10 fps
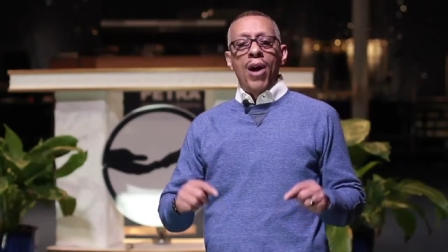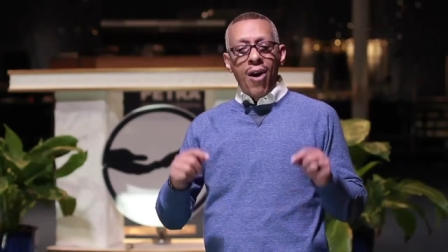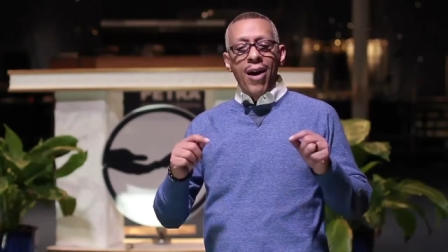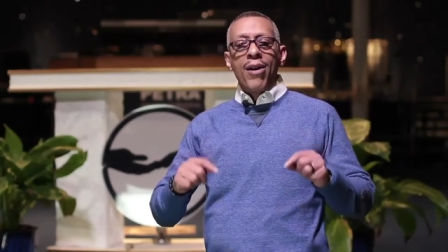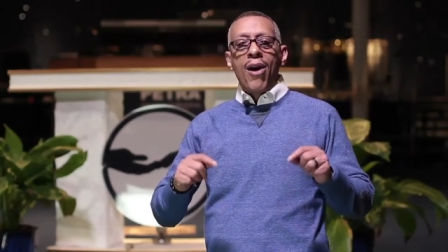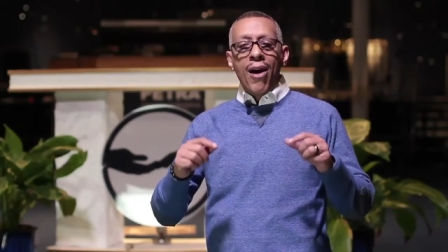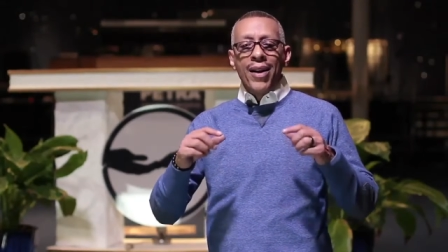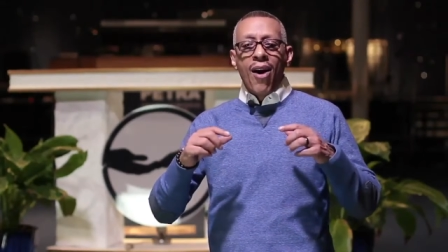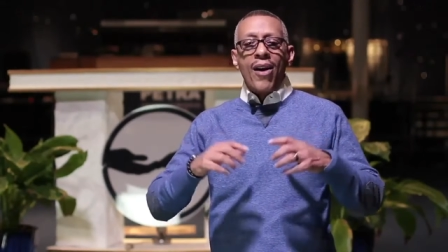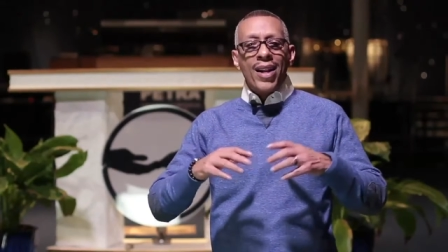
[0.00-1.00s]
our,
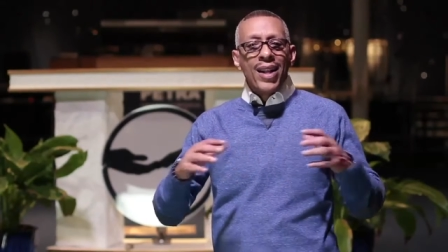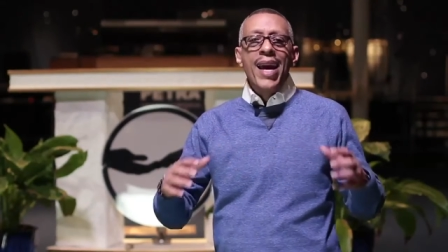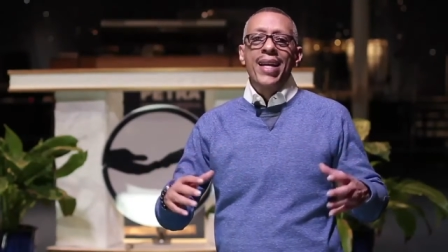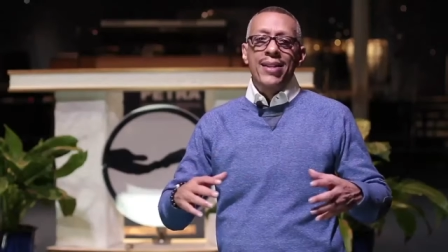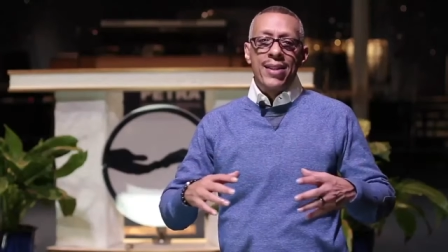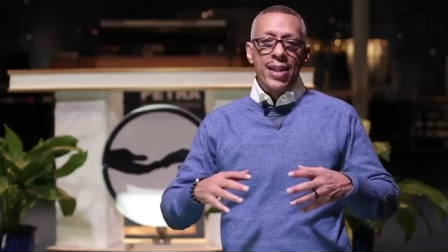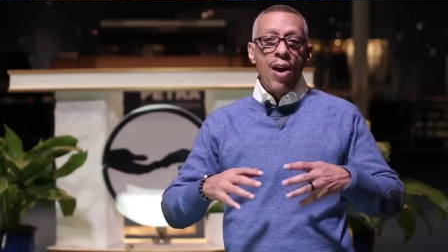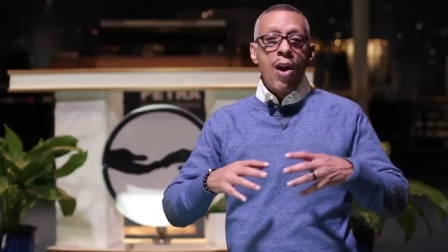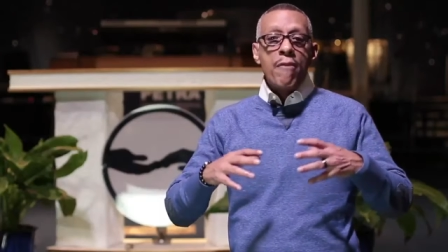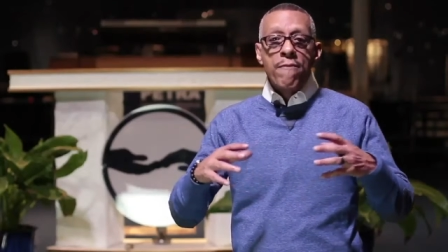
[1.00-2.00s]
our, our
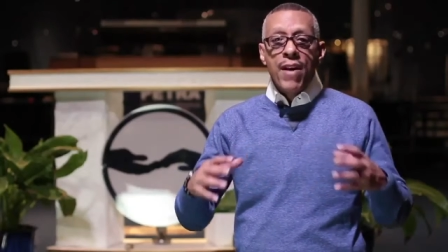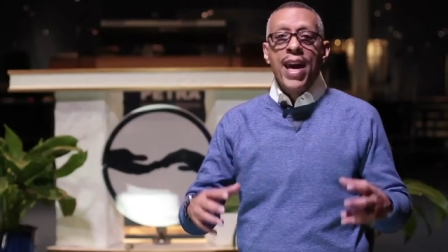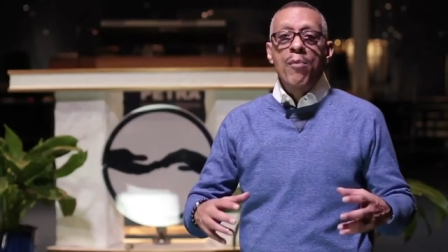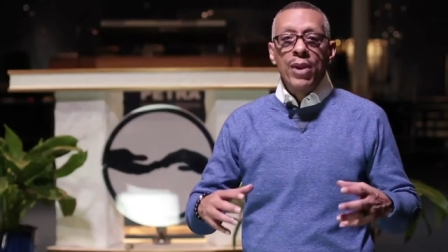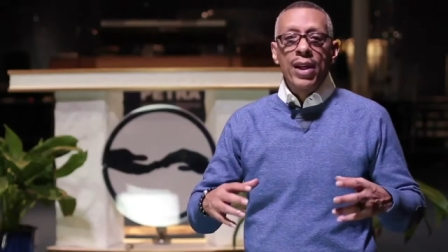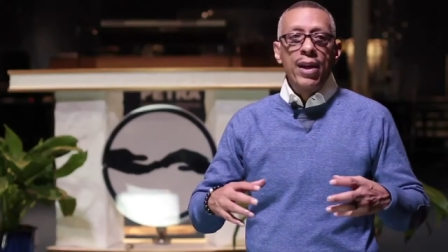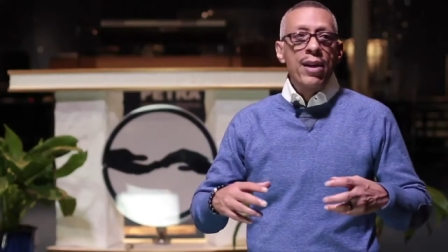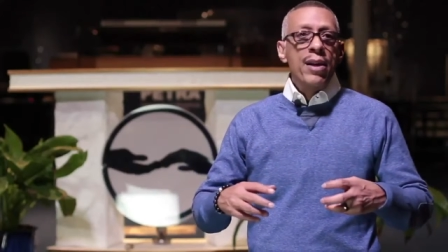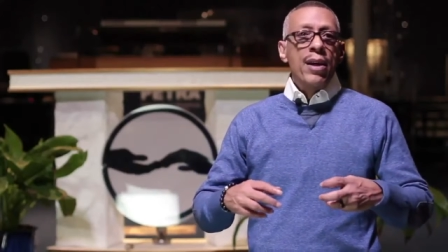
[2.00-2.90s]
legacy, our family